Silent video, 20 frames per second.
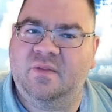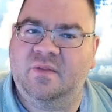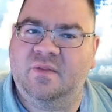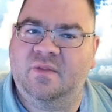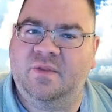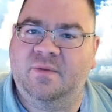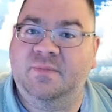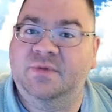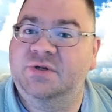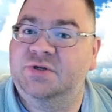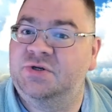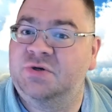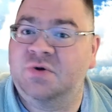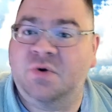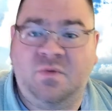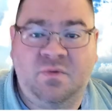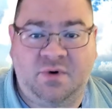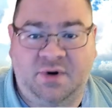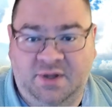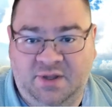the
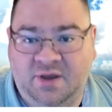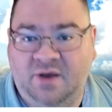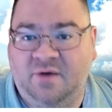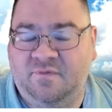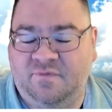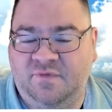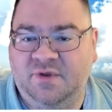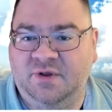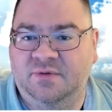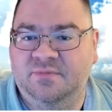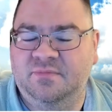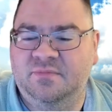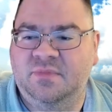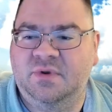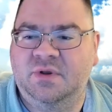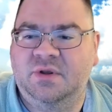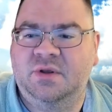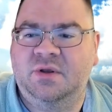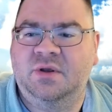majority of them,